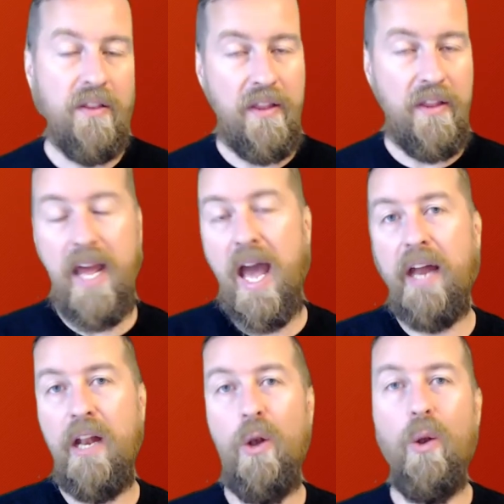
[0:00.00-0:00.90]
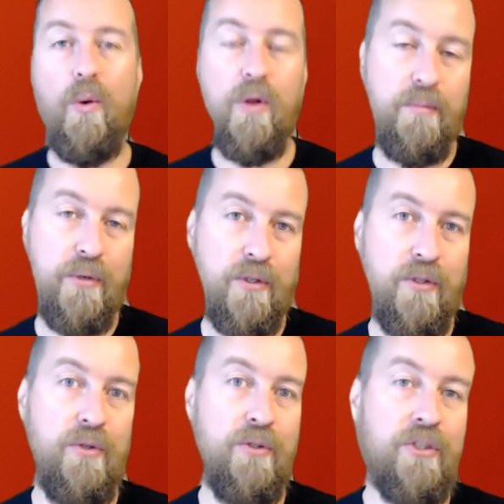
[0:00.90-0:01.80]
They had a local
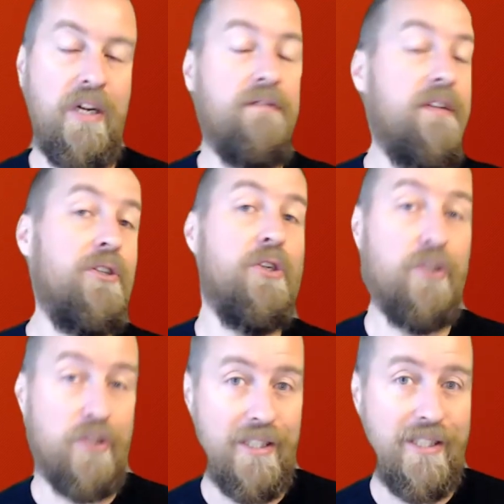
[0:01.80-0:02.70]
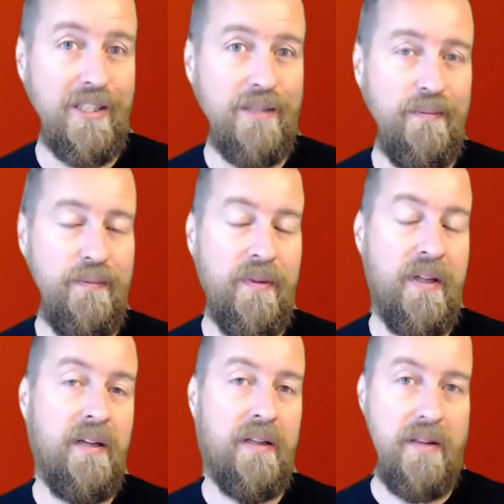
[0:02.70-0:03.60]
producer of detergents.
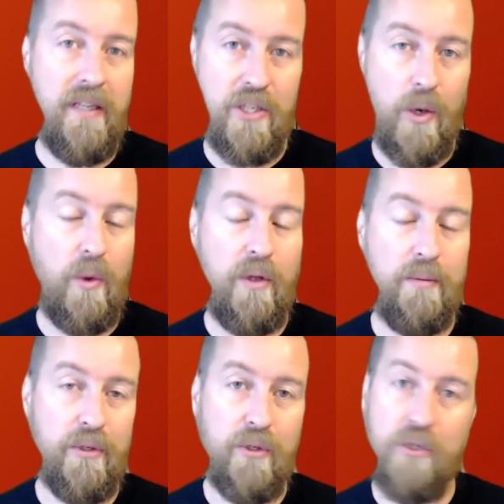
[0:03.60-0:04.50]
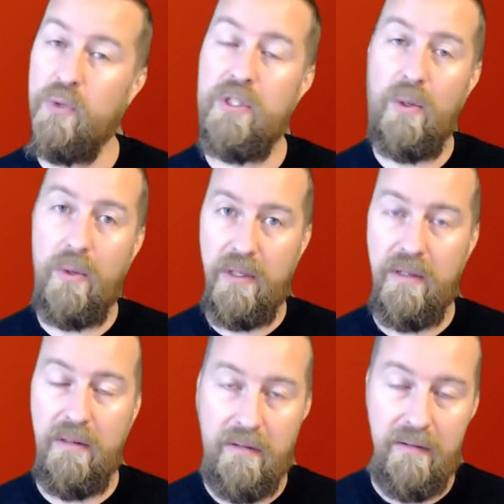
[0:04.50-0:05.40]
This local producer was
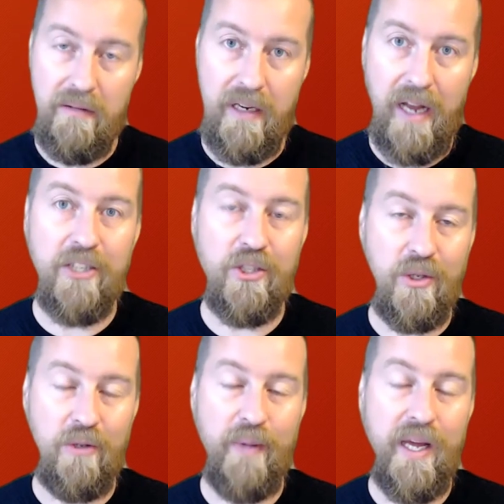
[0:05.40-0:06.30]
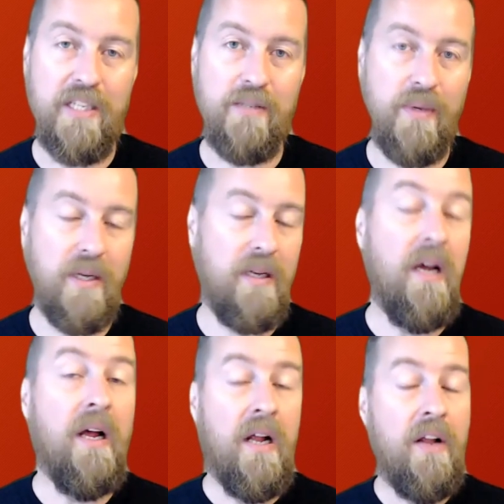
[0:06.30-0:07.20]
only national based, but
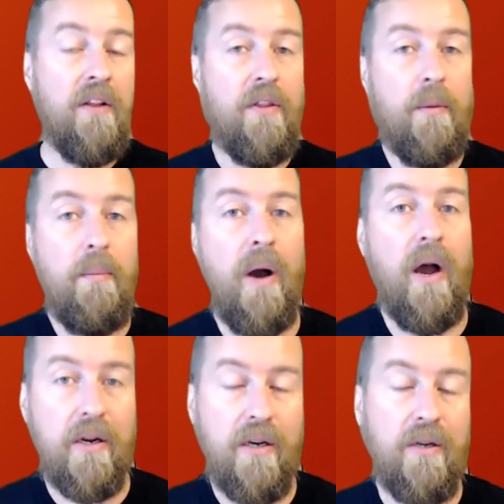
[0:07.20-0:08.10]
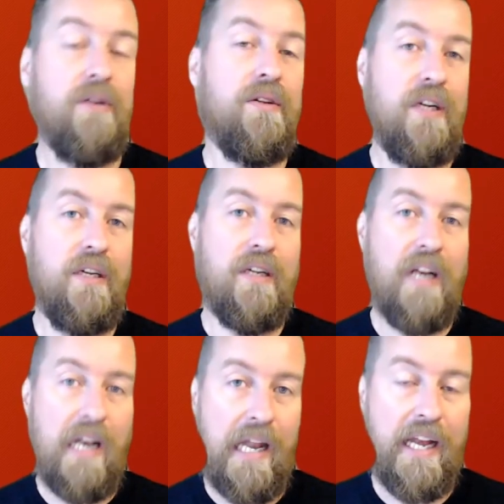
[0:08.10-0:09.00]
the partner, the
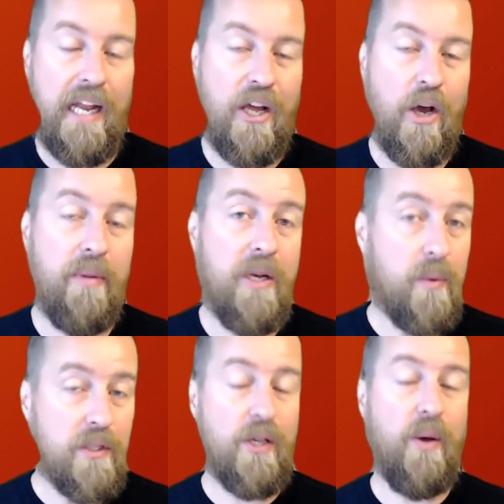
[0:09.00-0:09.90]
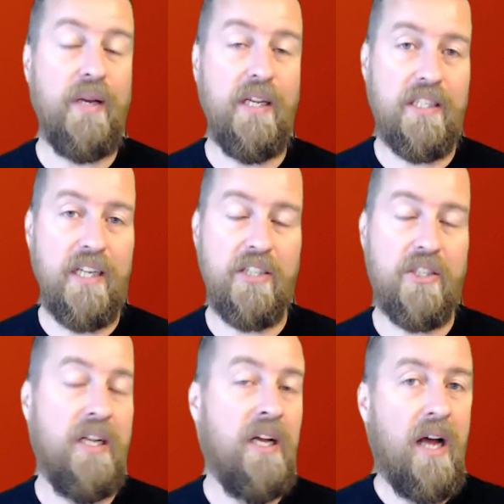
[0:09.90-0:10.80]
cleaning company, was going
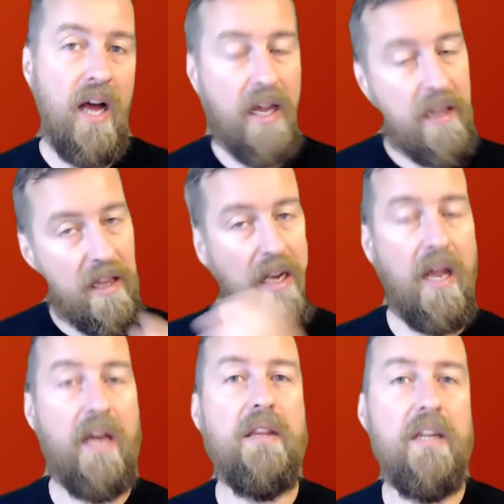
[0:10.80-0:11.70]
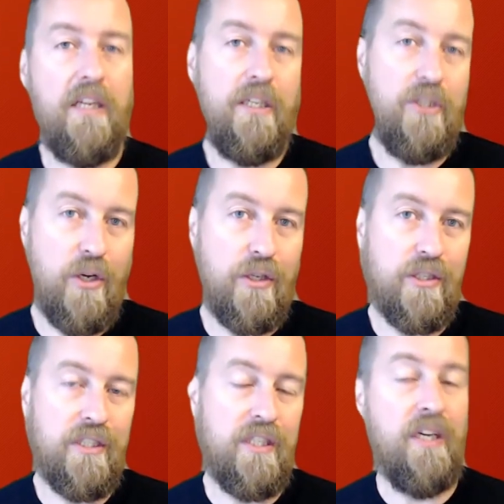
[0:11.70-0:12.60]
international, and they liked the
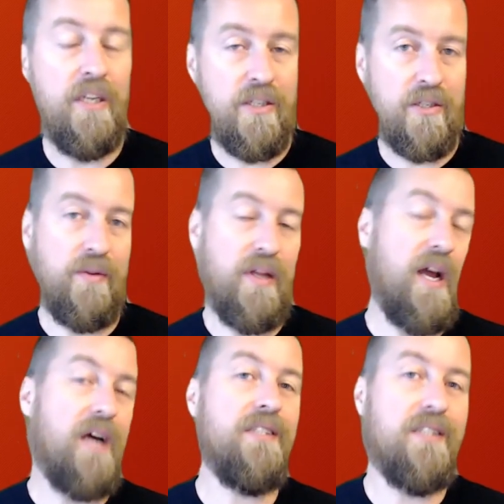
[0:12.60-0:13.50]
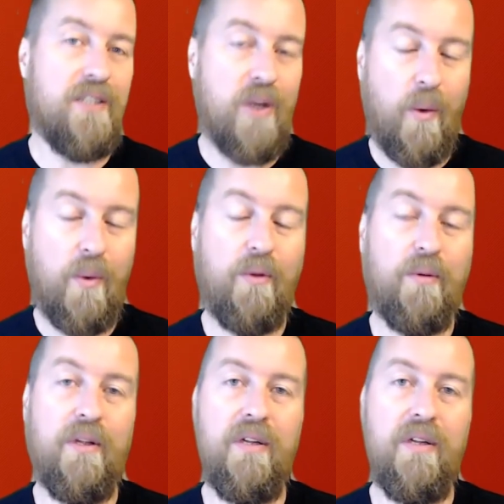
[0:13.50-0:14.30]
detergents. So they asked this local